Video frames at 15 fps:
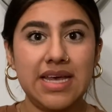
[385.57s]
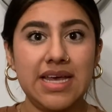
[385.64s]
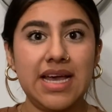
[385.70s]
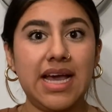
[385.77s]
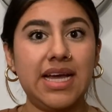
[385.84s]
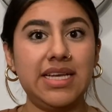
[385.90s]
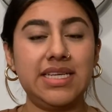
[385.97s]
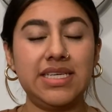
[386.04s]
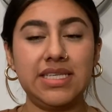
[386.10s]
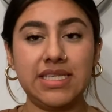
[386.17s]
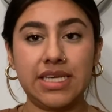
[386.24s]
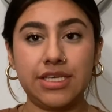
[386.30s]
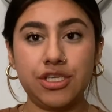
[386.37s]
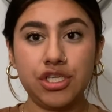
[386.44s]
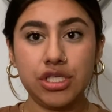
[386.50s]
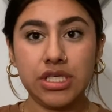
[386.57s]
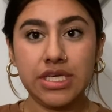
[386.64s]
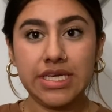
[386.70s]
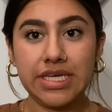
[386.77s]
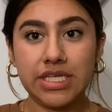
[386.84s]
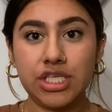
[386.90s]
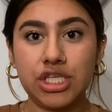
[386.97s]
And
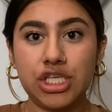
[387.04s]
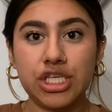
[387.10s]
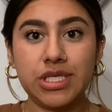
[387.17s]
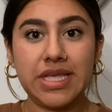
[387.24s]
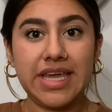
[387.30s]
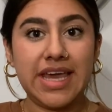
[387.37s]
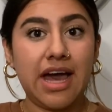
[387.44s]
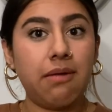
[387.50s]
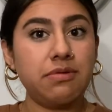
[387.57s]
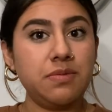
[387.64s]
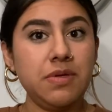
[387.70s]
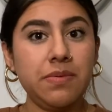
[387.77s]
essentially it helps me